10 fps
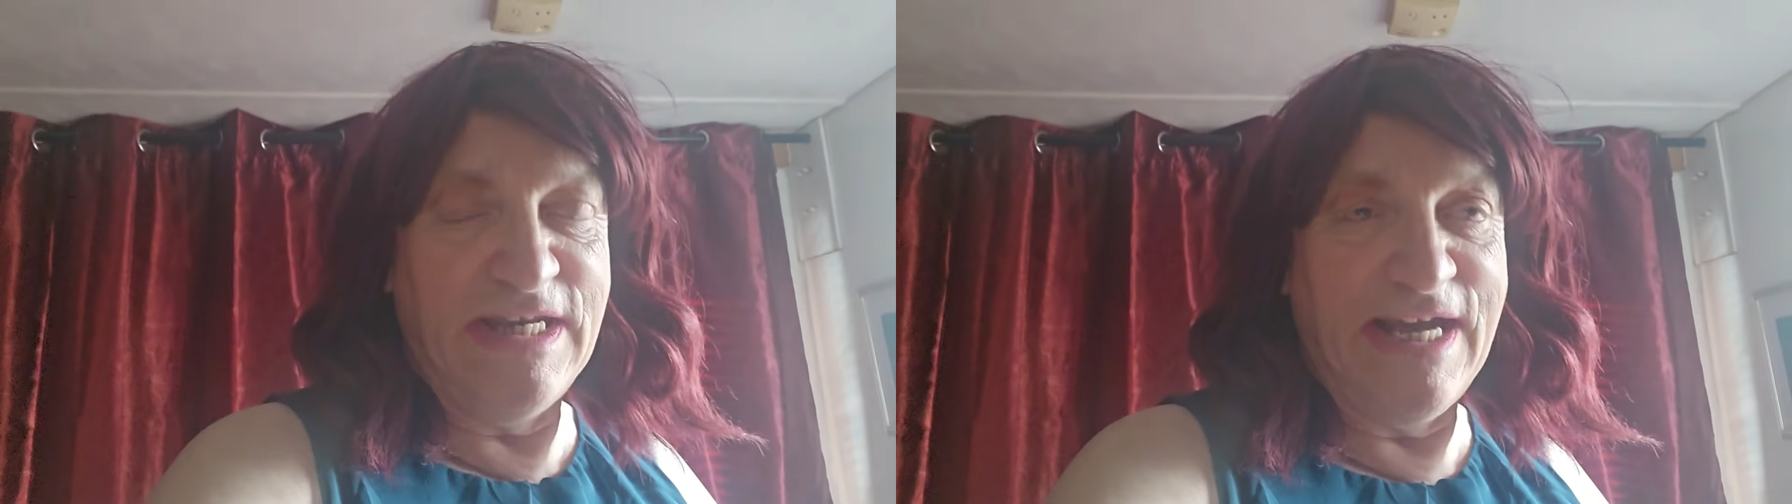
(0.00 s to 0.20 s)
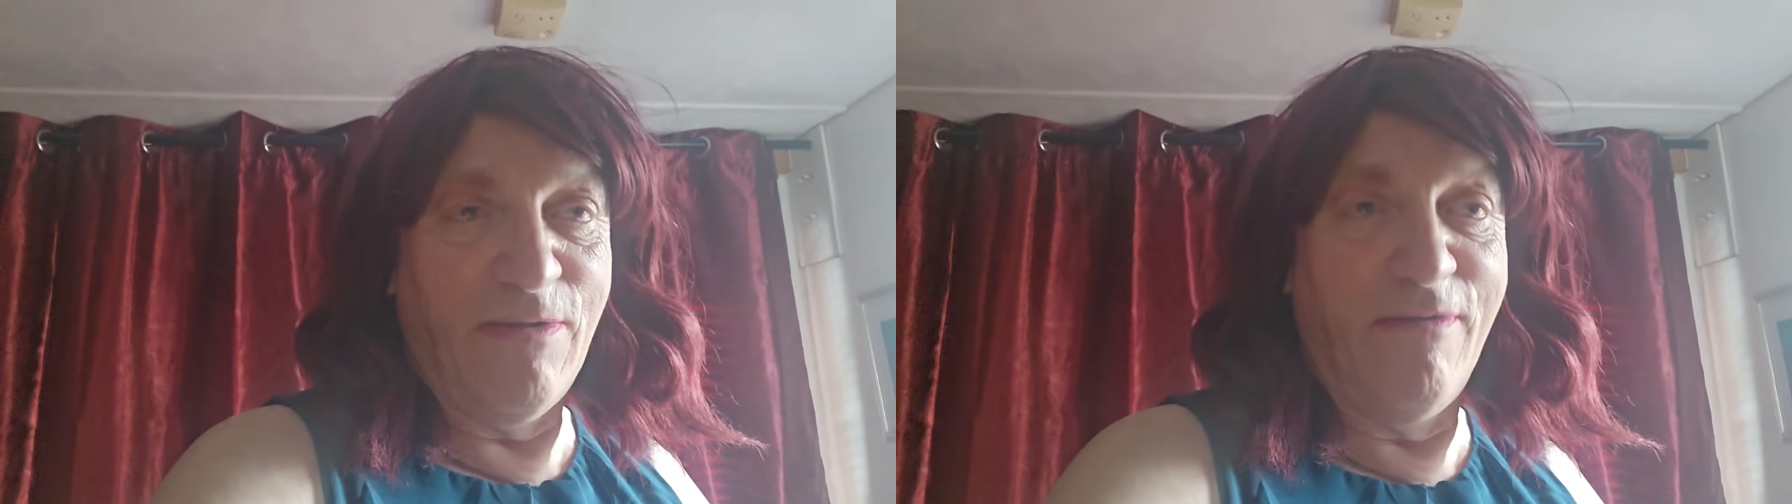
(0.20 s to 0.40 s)

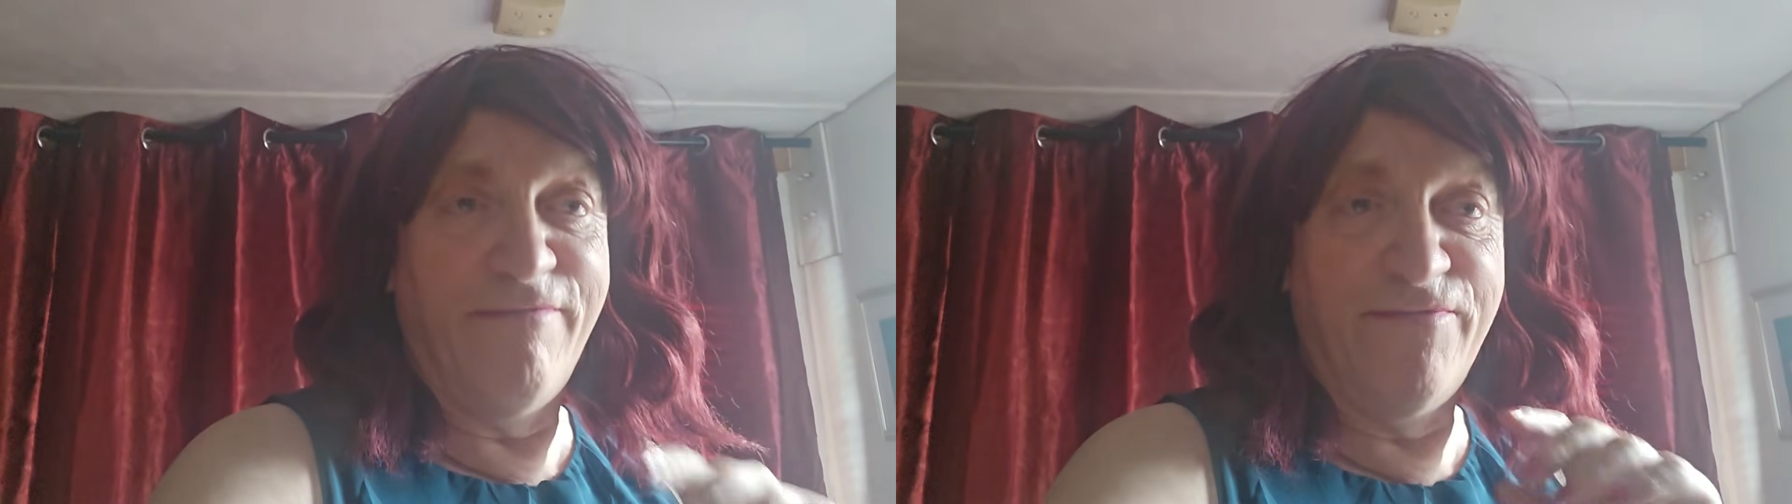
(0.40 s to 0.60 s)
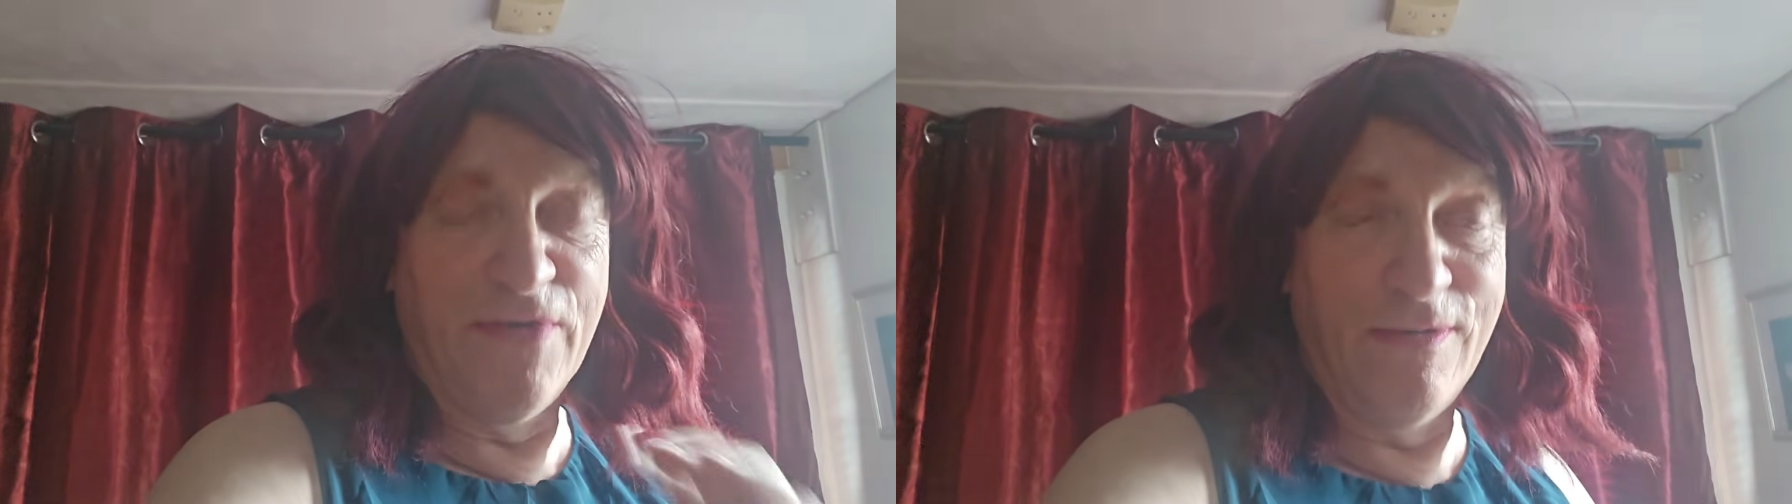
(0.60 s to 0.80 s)
now
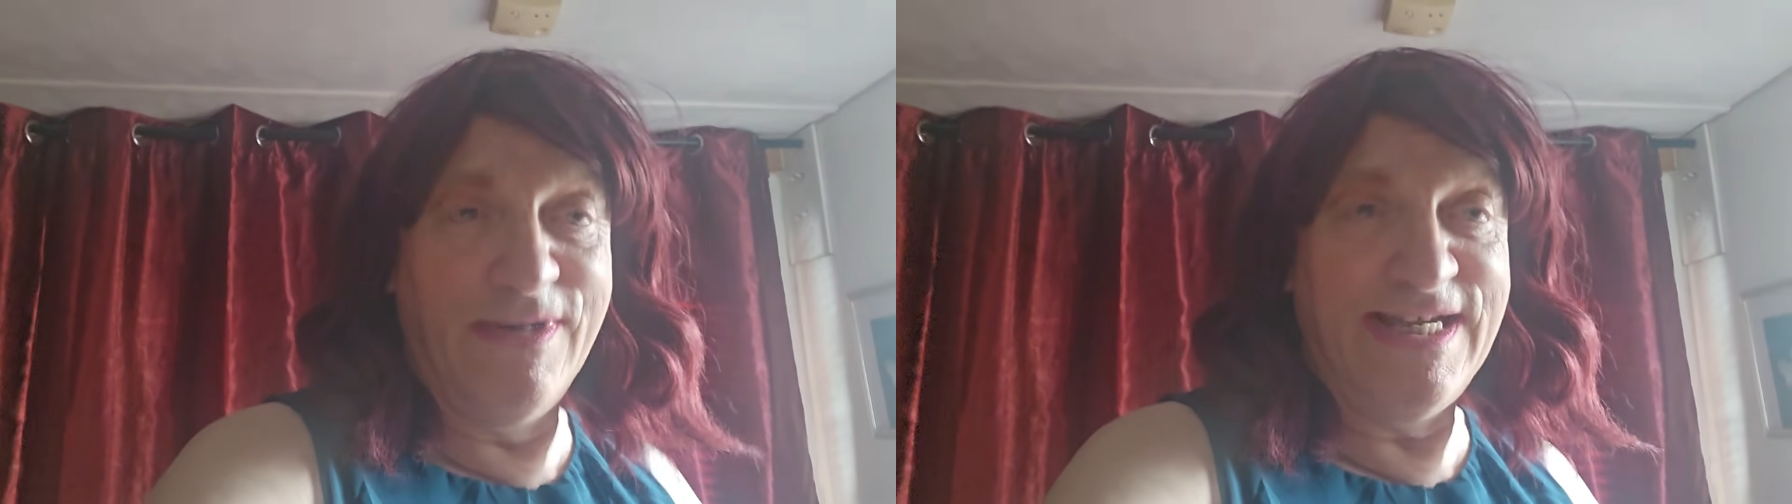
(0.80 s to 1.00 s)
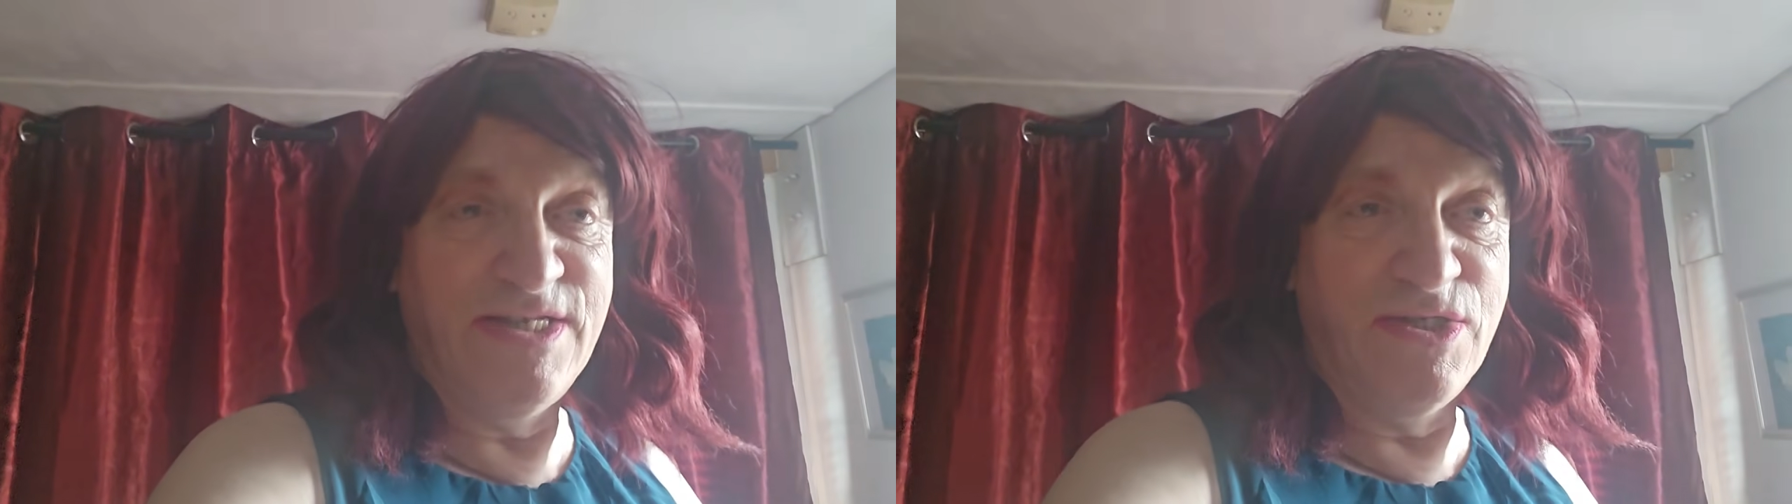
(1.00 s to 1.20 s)
for
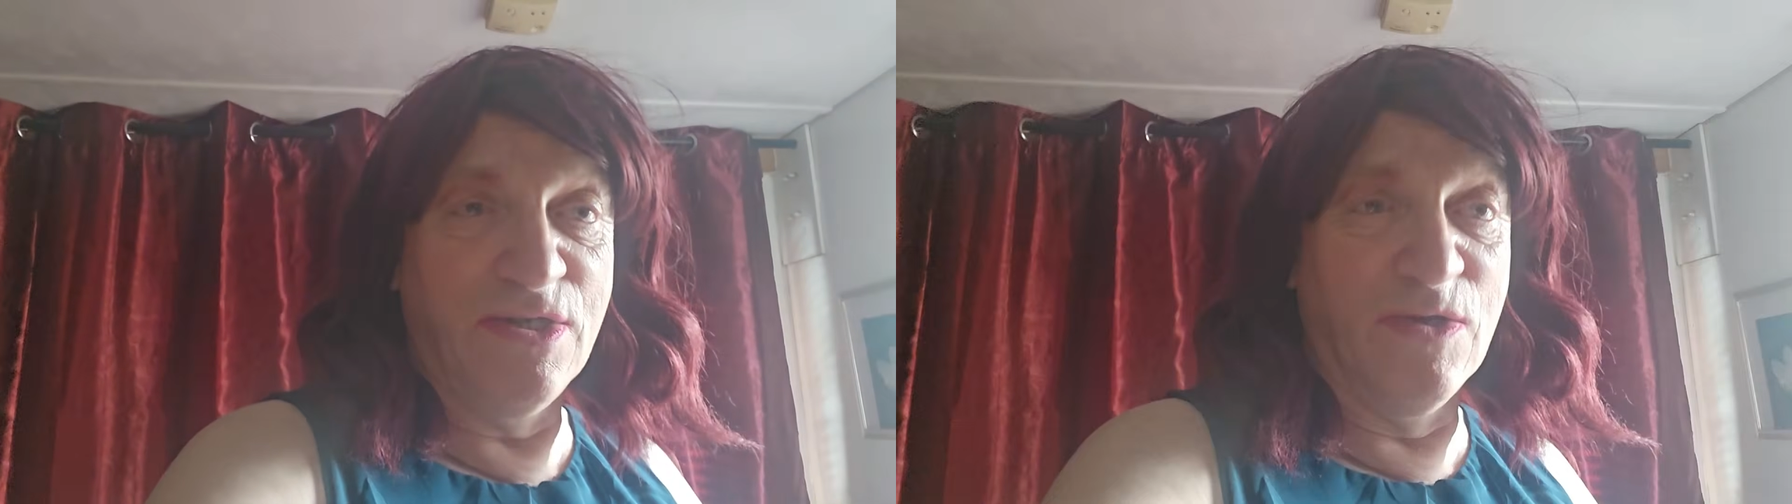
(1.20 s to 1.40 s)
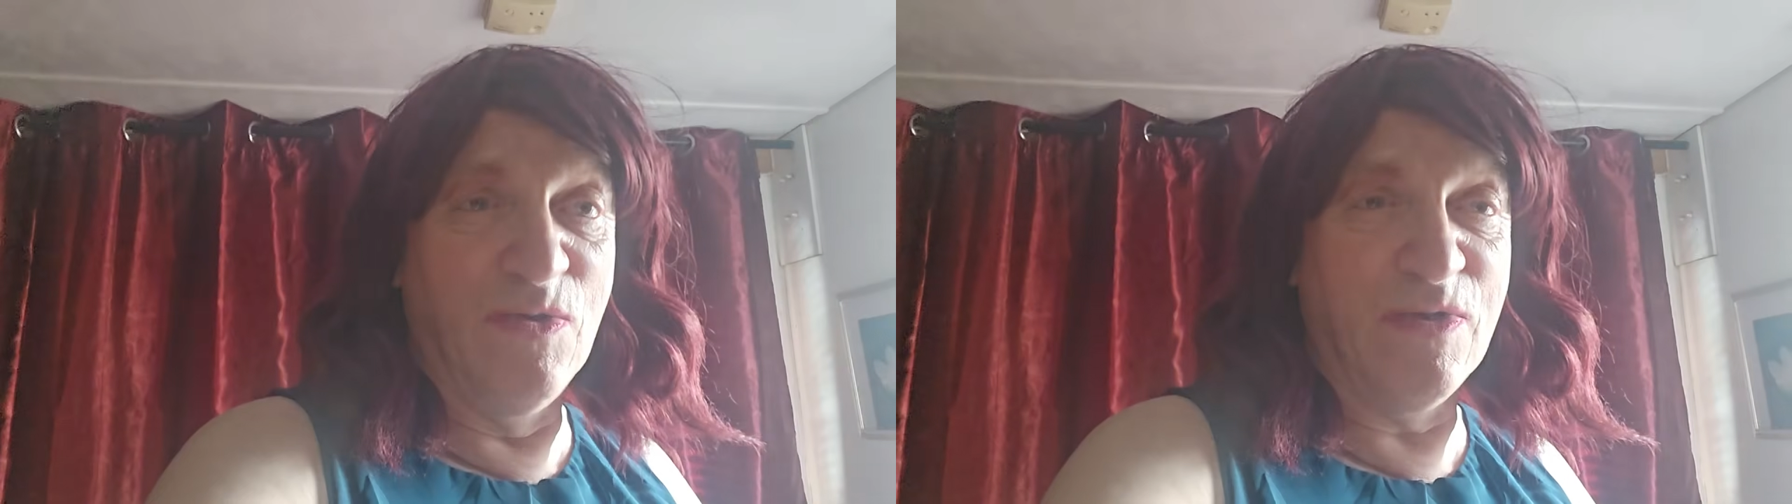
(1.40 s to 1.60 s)
it to
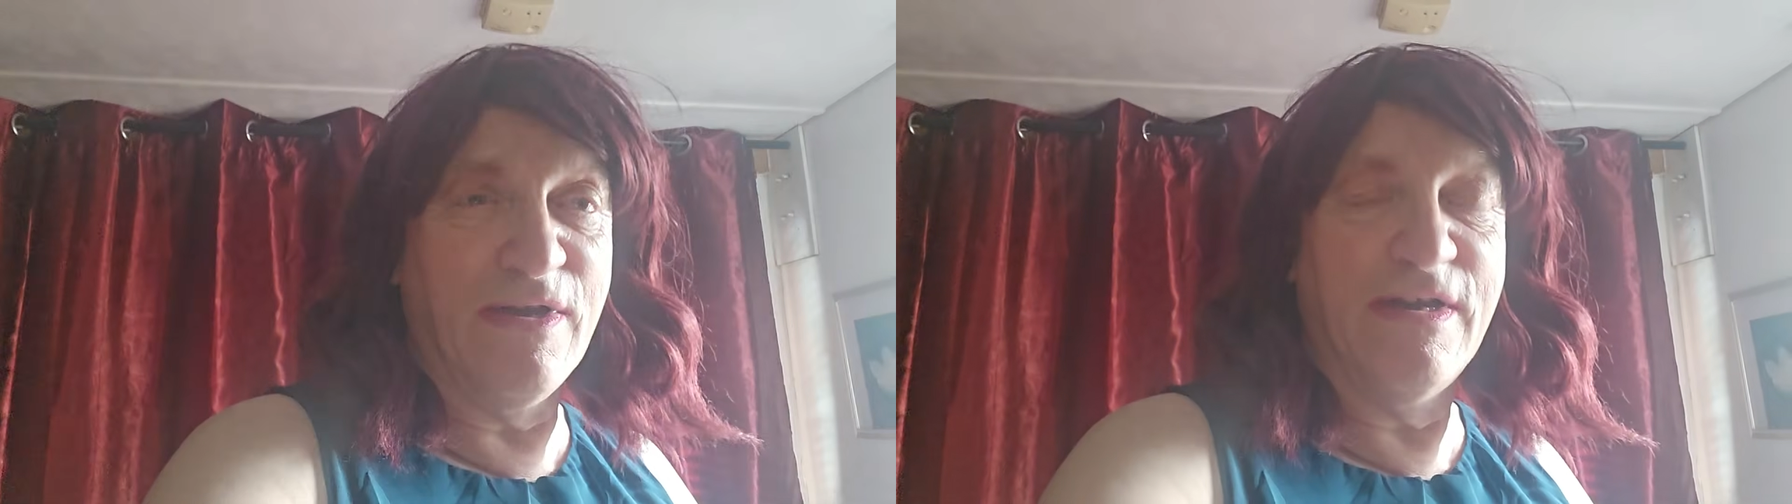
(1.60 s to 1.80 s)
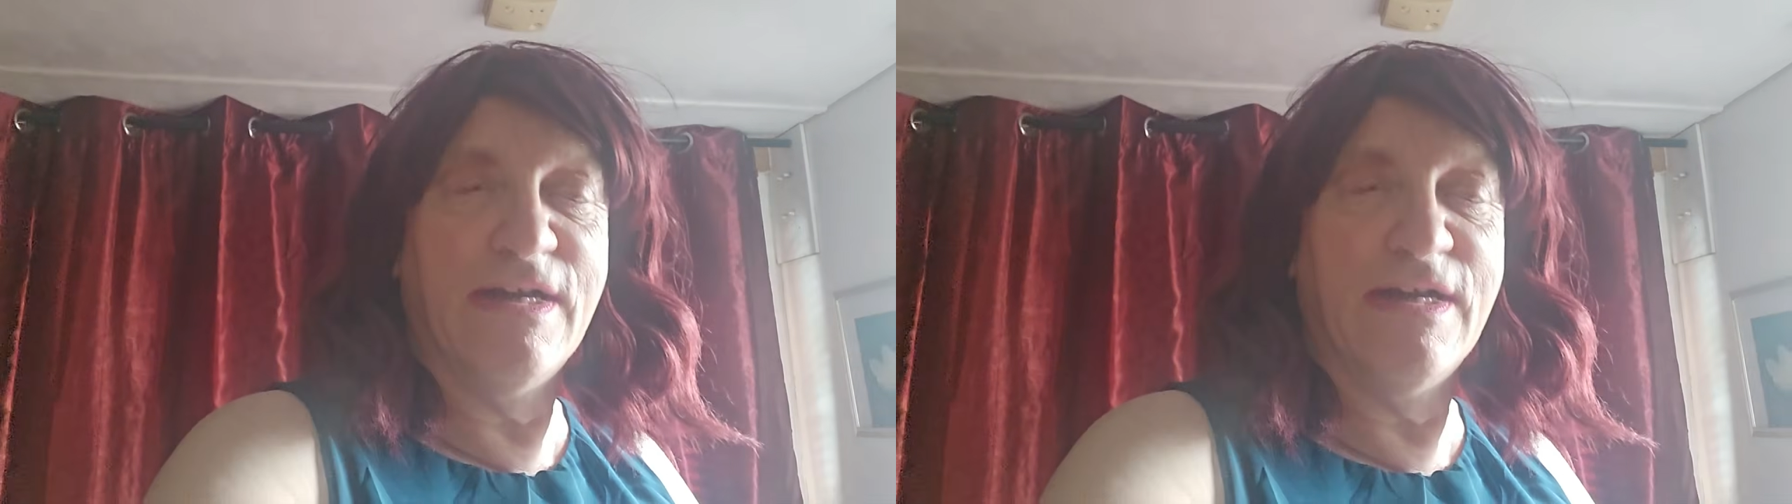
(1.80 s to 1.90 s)
cook,